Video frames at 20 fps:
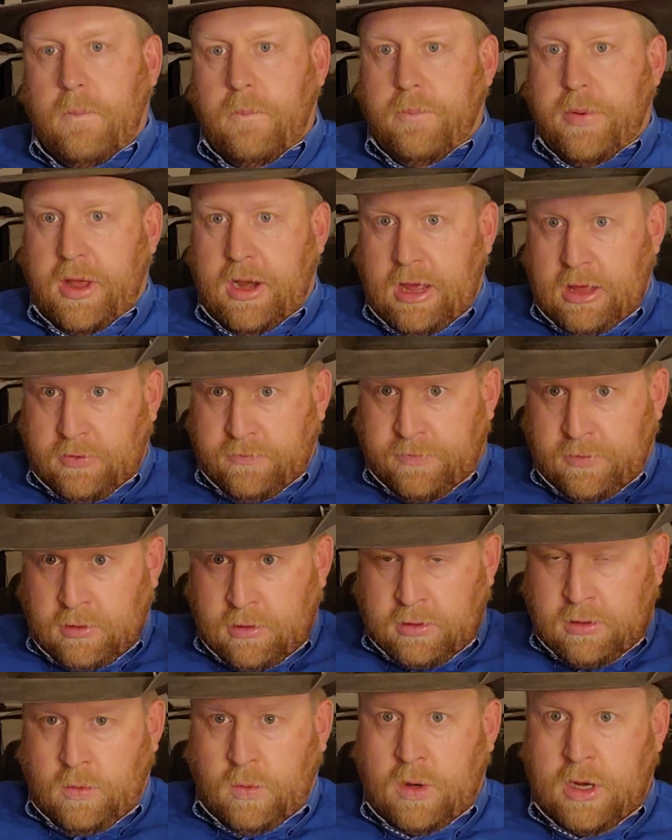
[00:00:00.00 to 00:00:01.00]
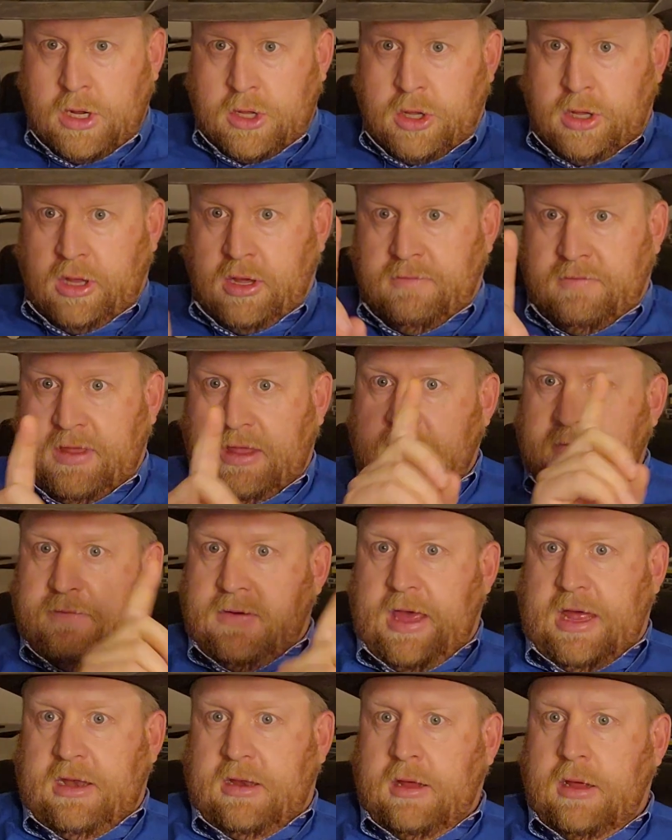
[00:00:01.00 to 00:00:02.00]
But as far as the watching of the
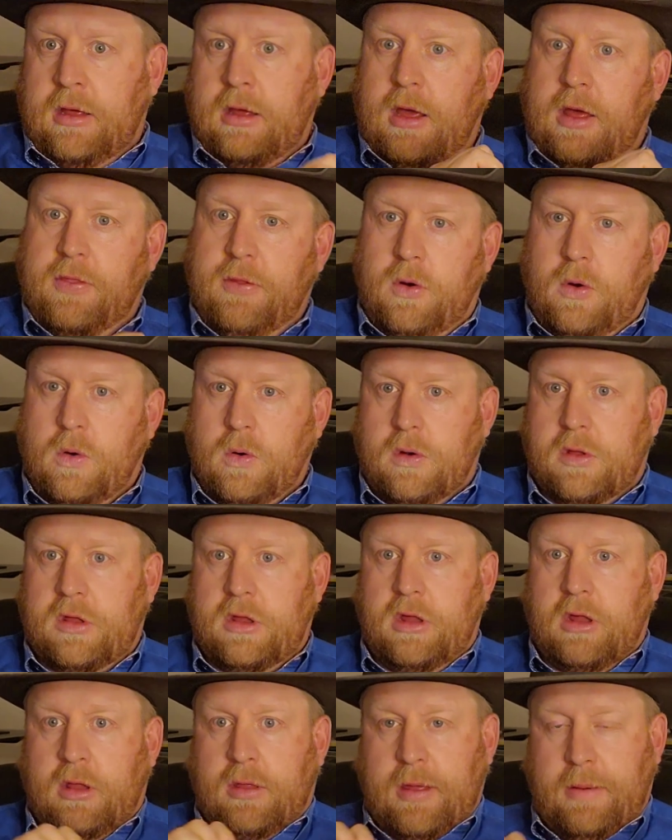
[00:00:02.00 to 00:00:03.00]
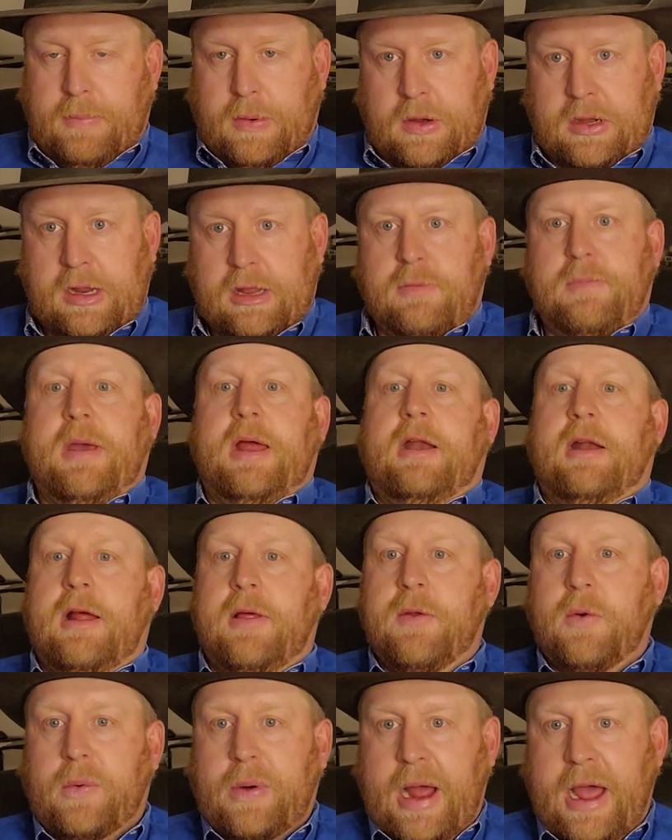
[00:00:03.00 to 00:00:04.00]
event and the horses that participated
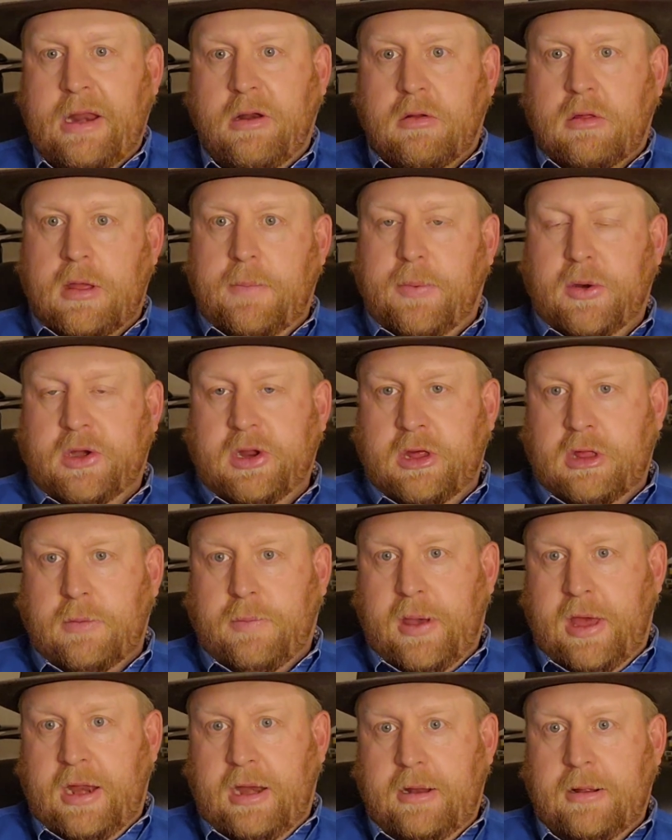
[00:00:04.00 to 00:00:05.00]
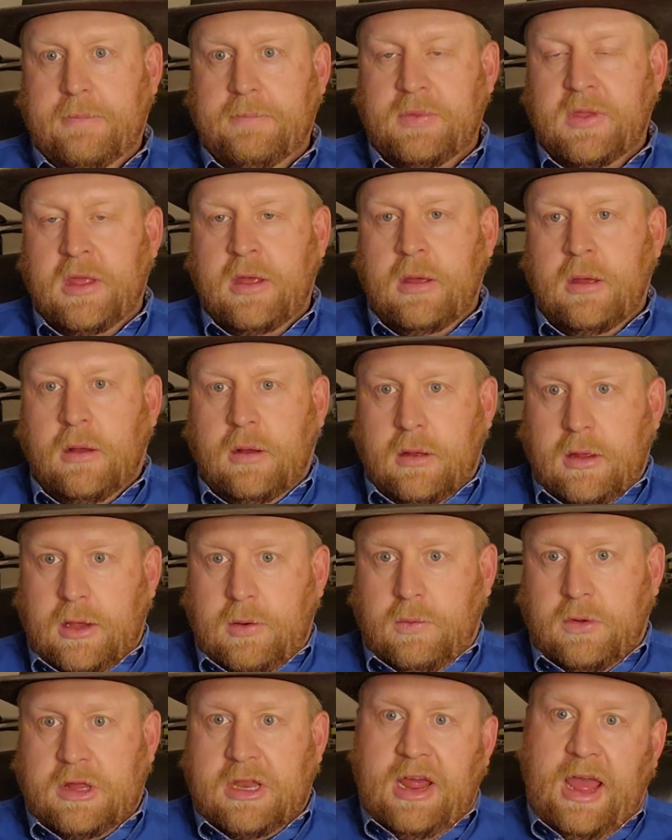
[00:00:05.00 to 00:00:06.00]
and the riders that participated,
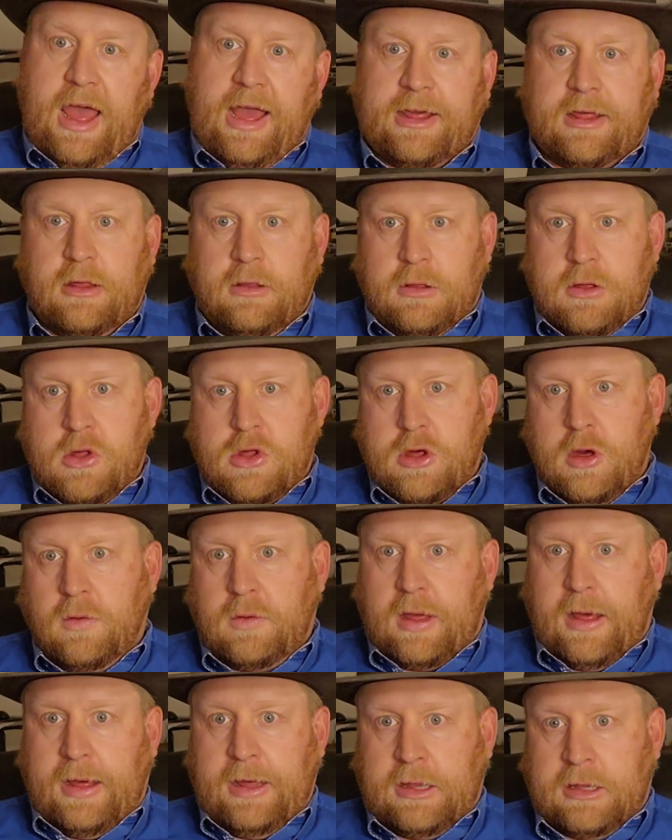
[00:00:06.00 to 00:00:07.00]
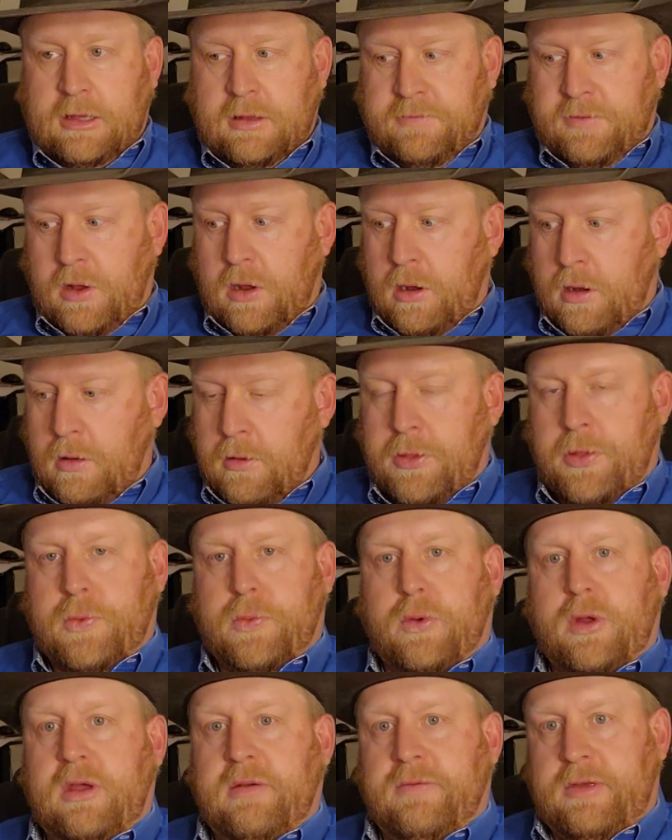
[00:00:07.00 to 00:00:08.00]
it was an excellent showcase of all
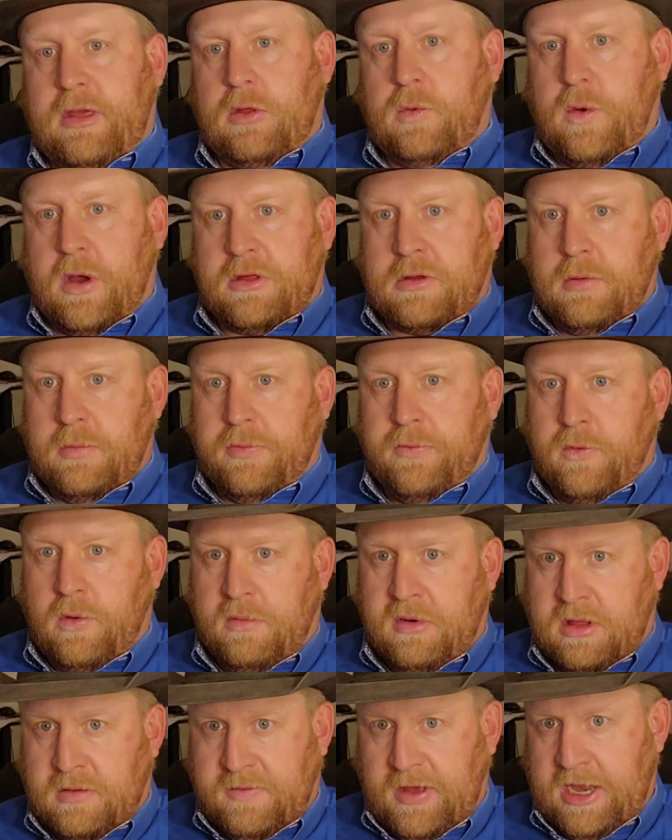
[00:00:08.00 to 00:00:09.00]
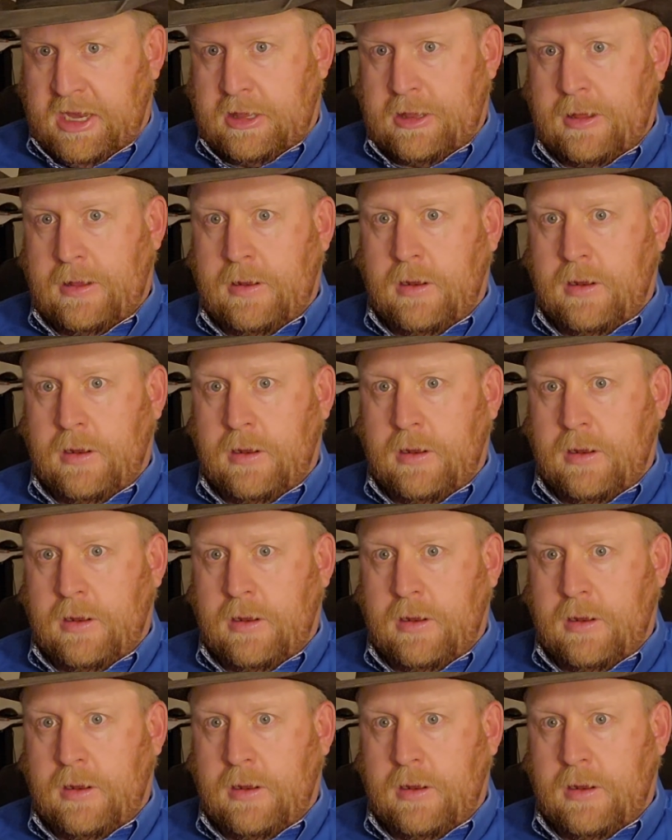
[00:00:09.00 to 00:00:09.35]
three of these Western performance events.